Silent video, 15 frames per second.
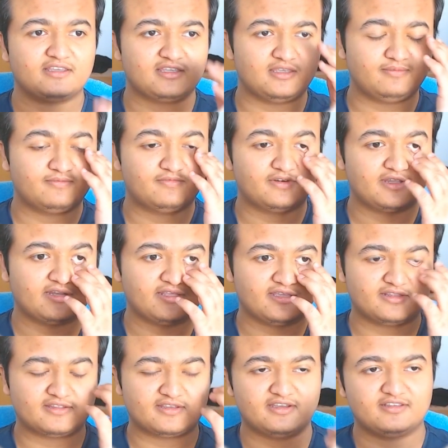keep forgetting
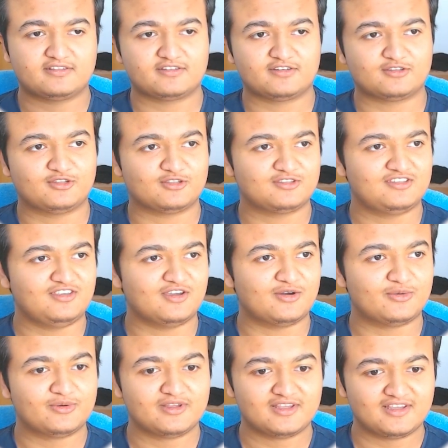it. It's not
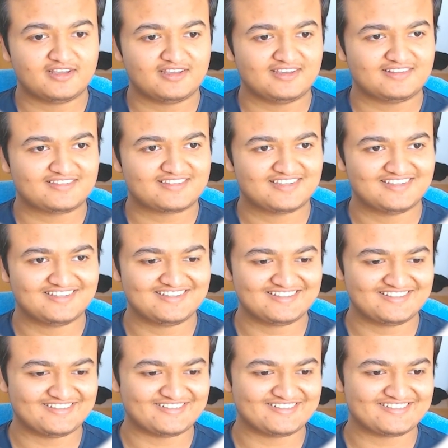.to, it's
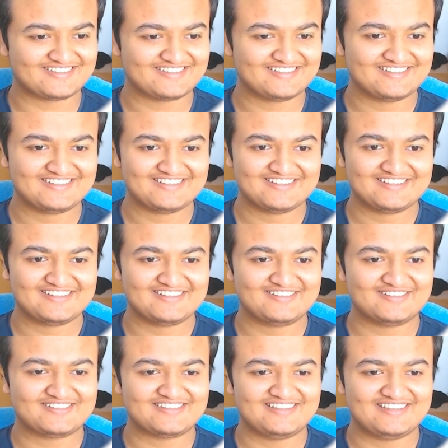
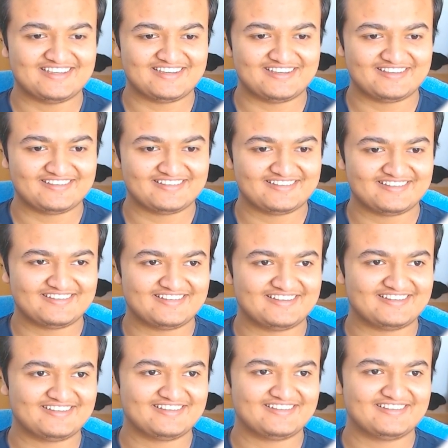.tk.
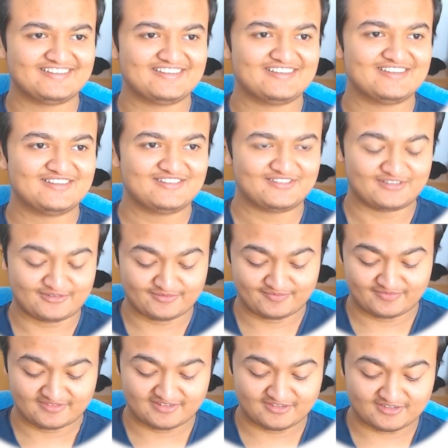So
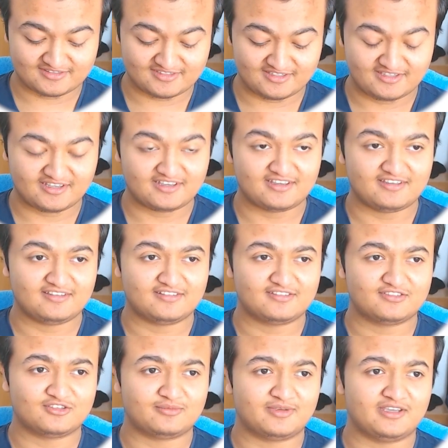
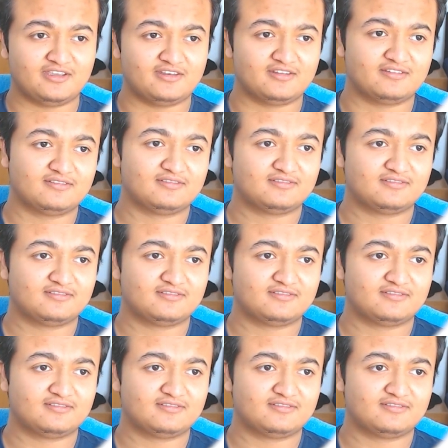.tk domain,